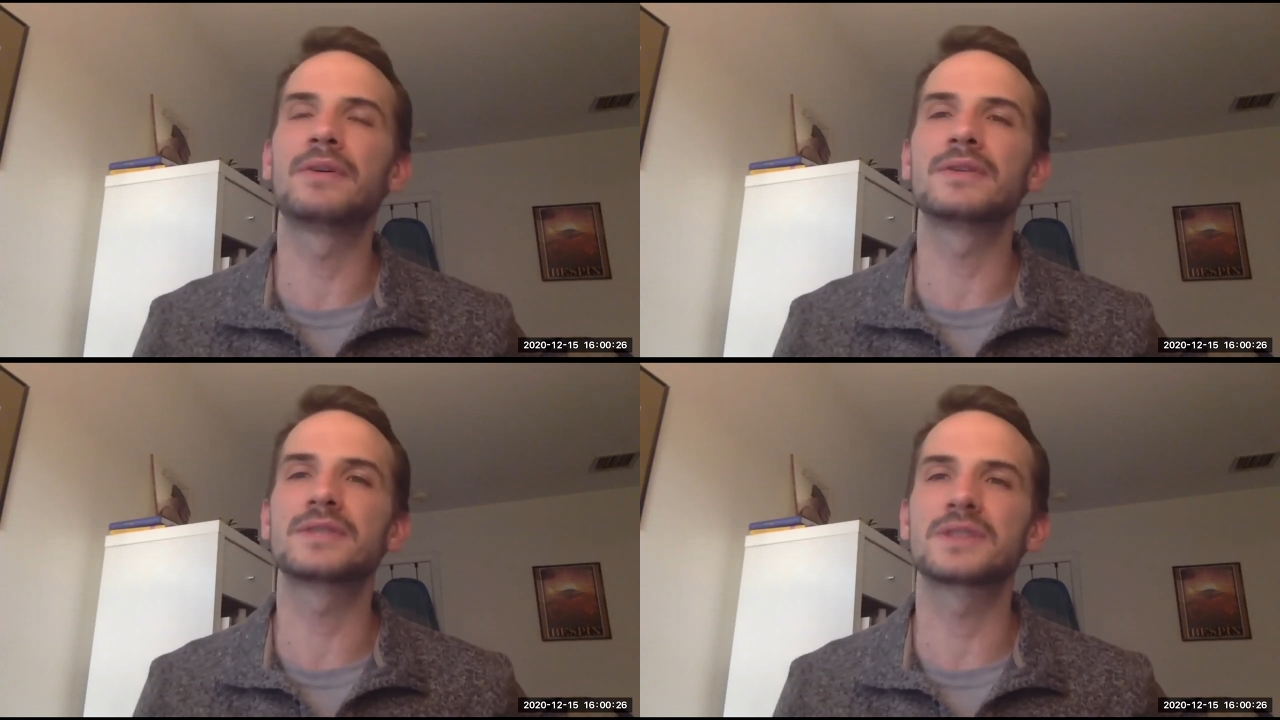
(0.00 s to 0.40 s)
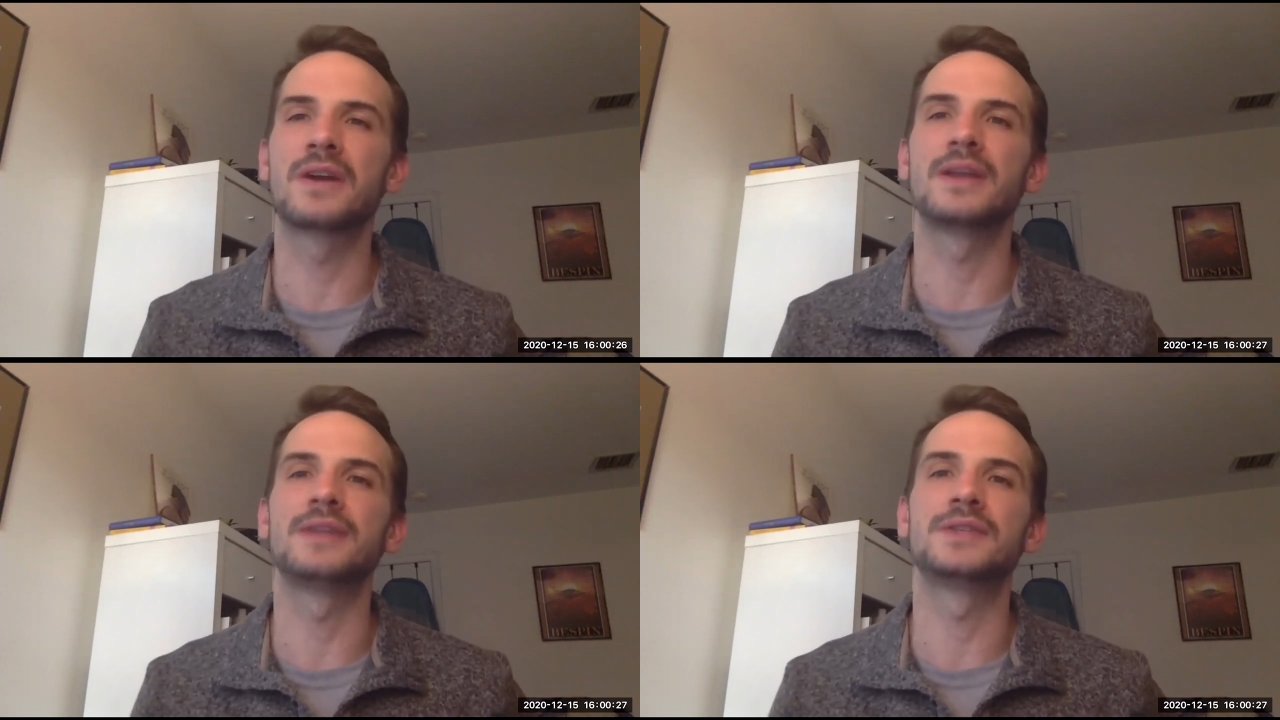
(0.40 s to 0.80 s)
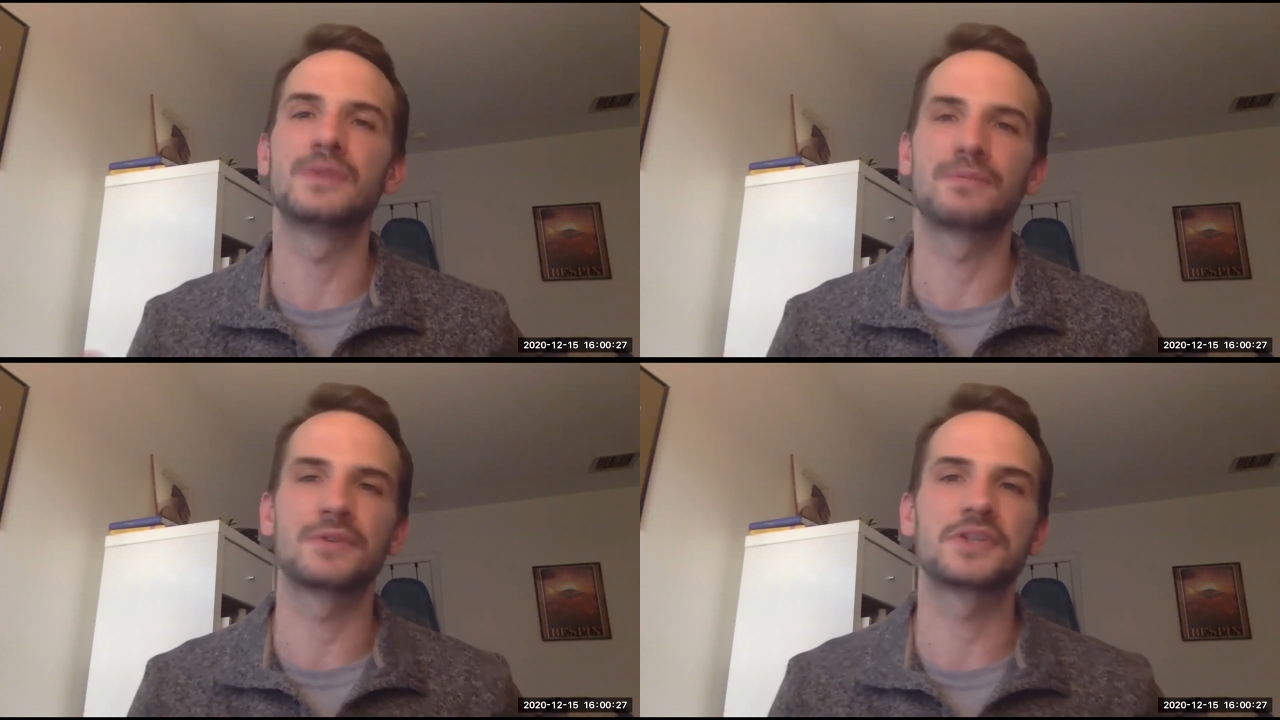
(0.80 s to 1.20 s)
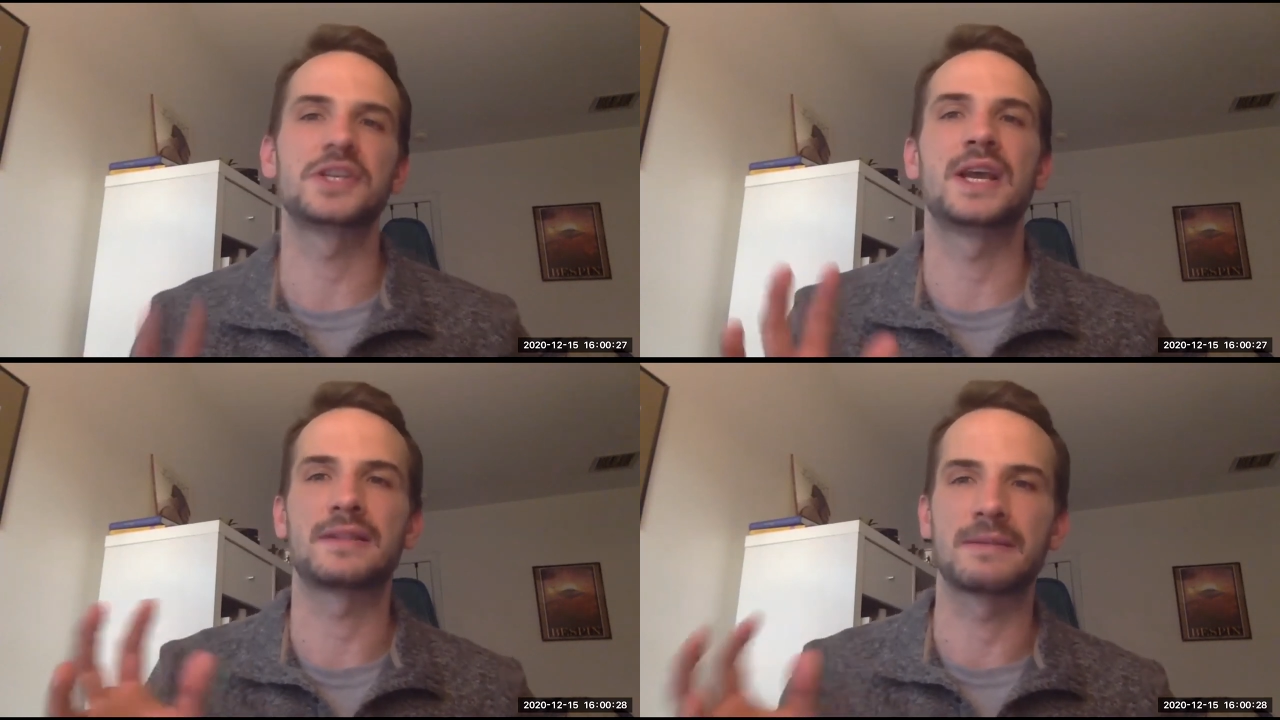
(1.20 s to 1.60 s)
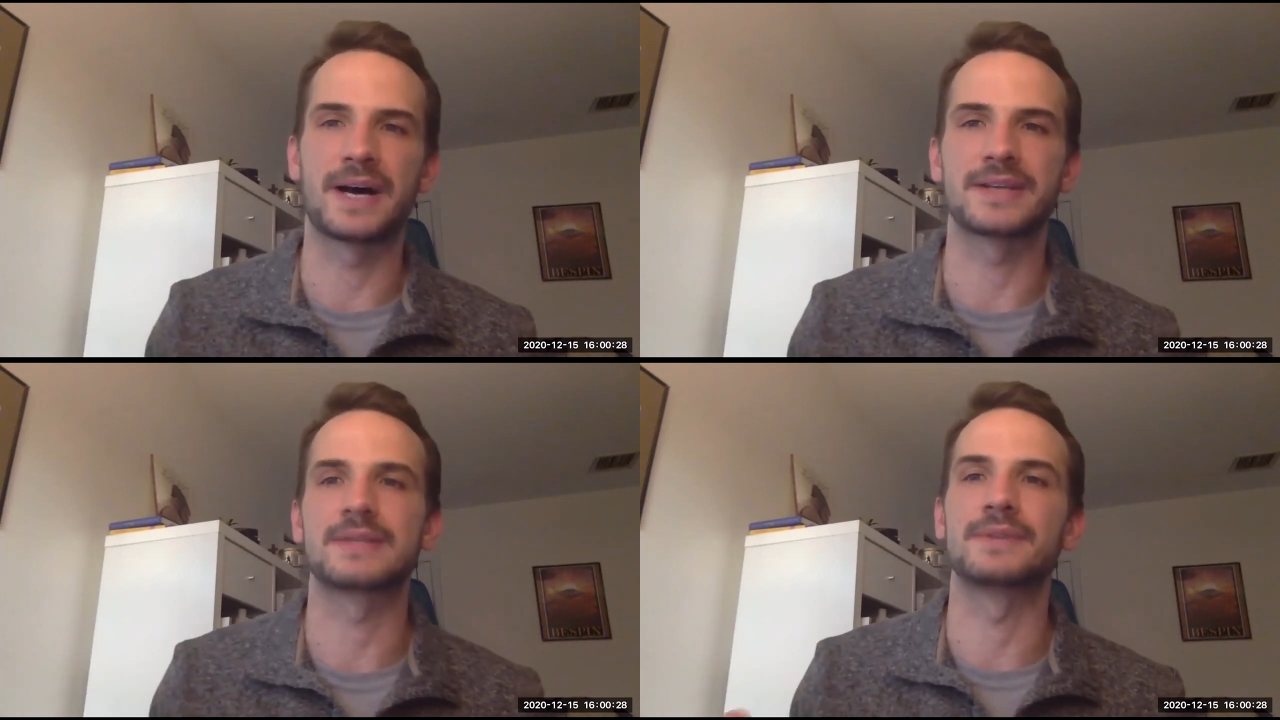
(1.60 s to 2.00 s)
are starting to appreciate the
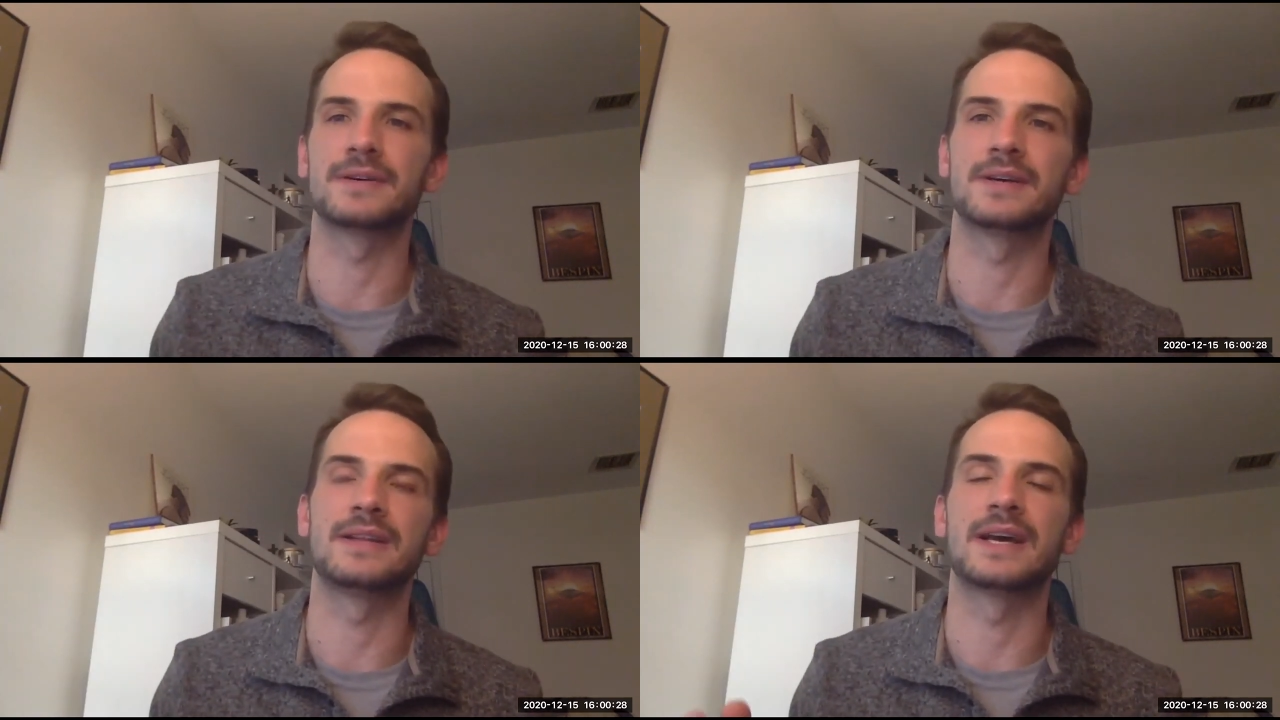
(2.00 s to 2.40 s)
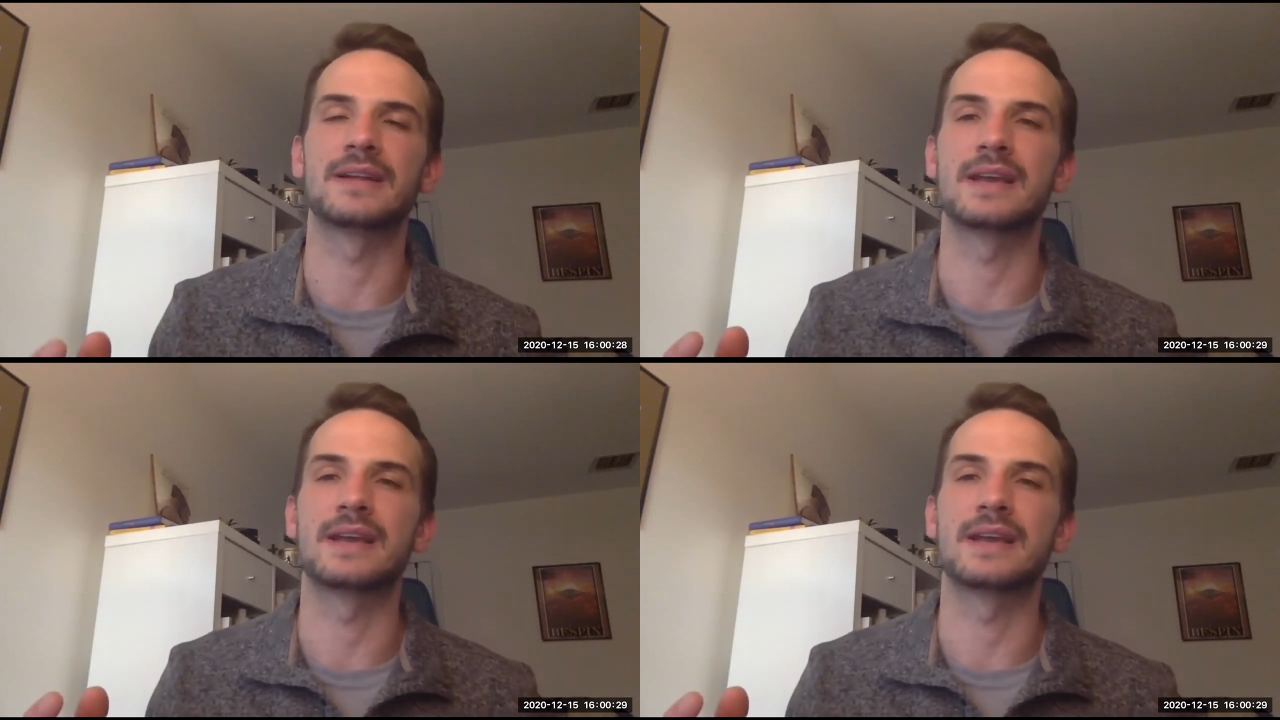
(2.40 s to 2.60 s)
possibility that